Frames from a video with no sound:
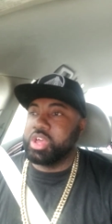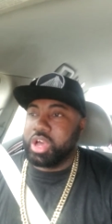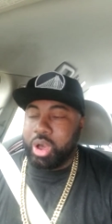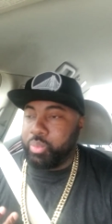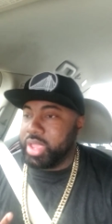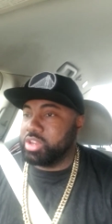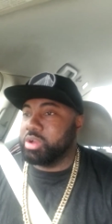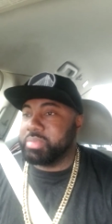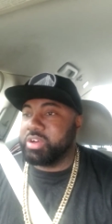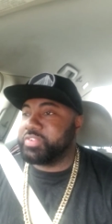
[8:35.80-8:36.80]
I'm waiting
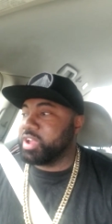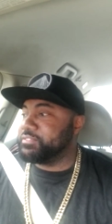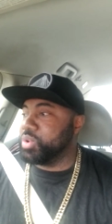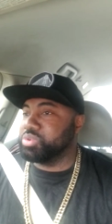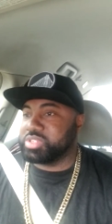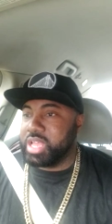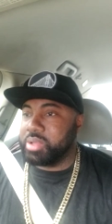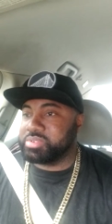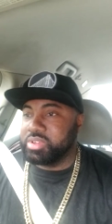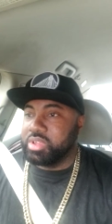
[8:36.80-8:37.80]
on motherfucking food
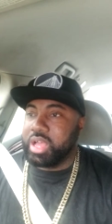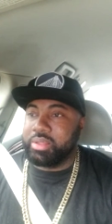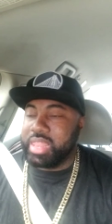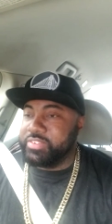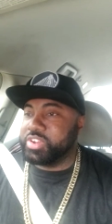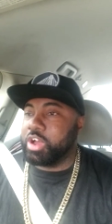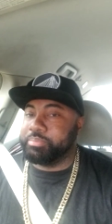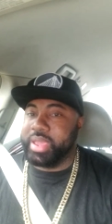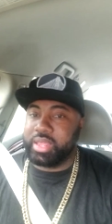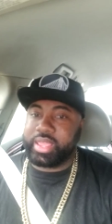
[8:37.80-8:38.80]
stamps. I'm living off
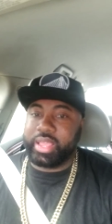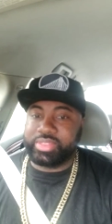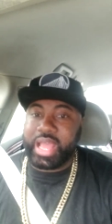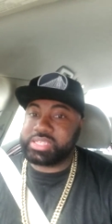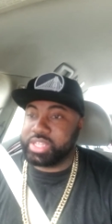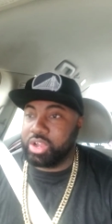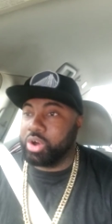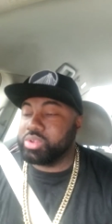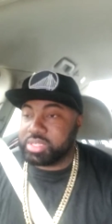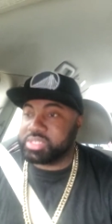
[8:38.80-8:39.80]
Medicaid. That's their
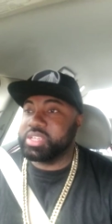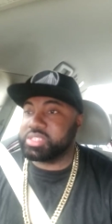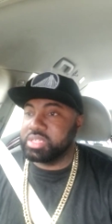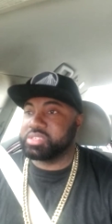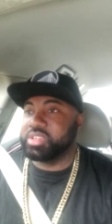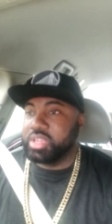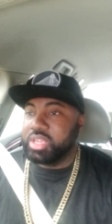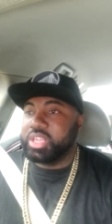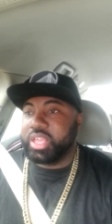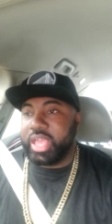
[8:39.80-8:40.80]
whole existence.
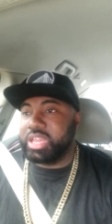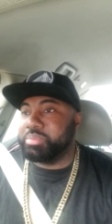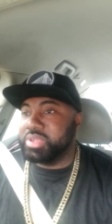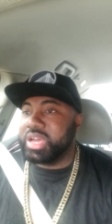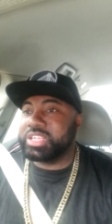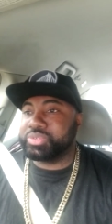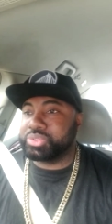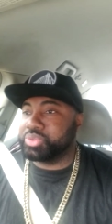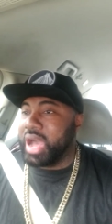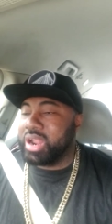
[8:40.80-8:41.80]
And to be honest
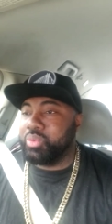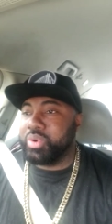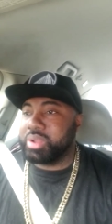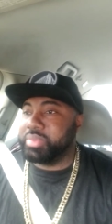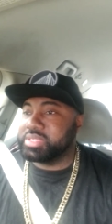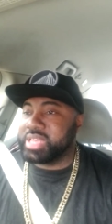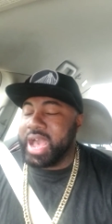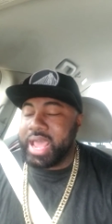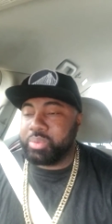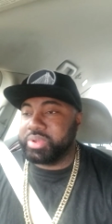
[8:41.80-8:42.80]
with you, I don't want to be
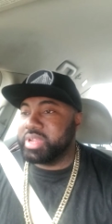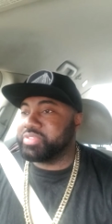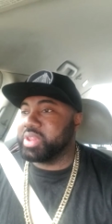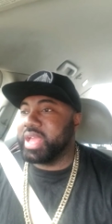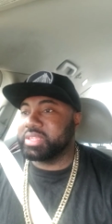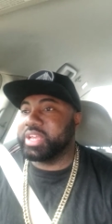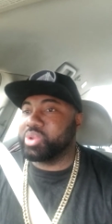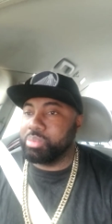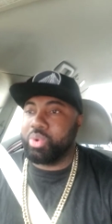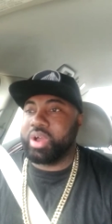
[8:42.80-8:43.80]
titled with nothing like that
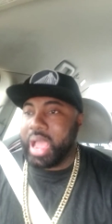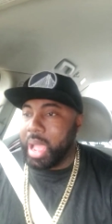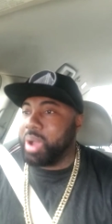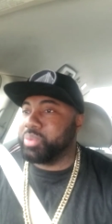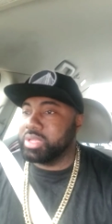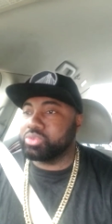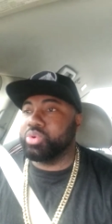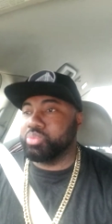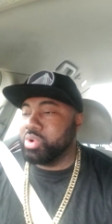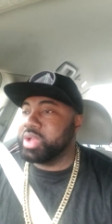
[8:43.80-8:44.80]
no more. I, I went through
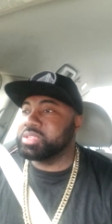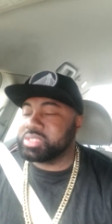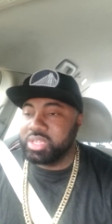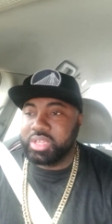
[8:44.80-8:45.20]
it once. You